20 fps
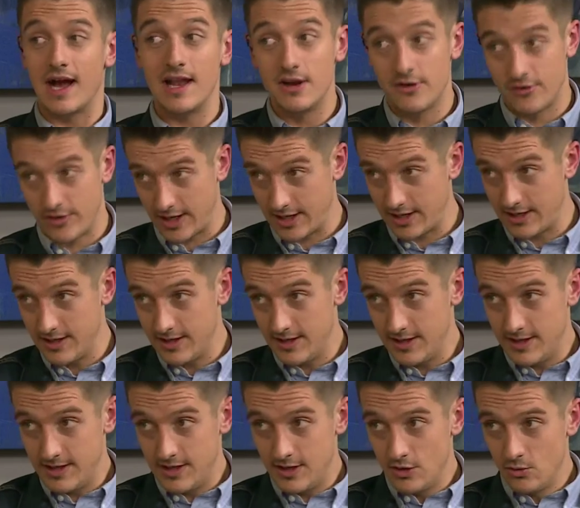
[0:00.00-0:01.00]
coloring.
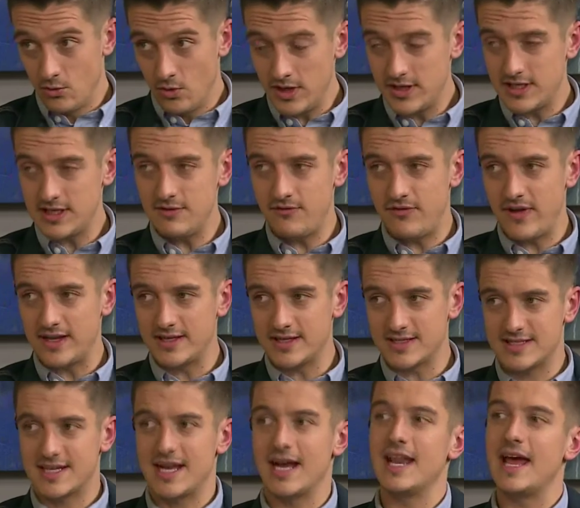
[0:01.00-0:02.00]
What effect
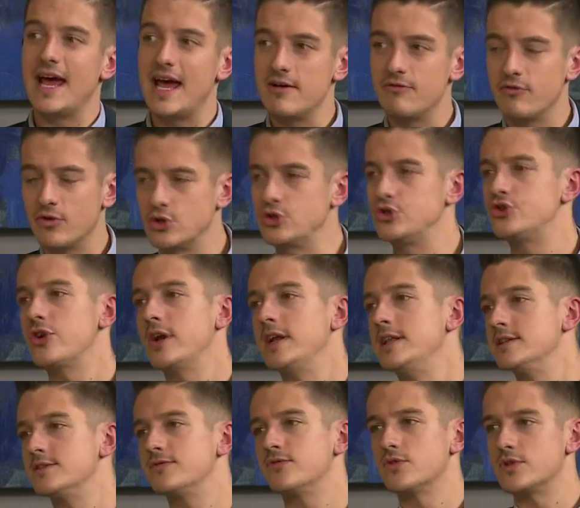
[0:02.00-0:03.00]
does color have on
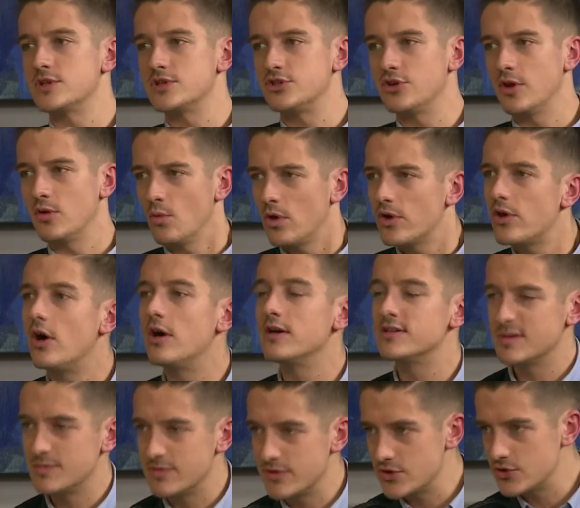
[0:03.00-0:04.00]
trends for this year, and what are
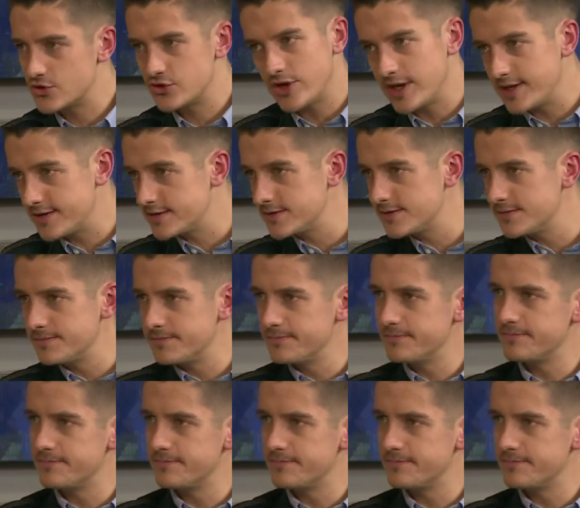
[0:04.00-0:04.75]
some of those trends?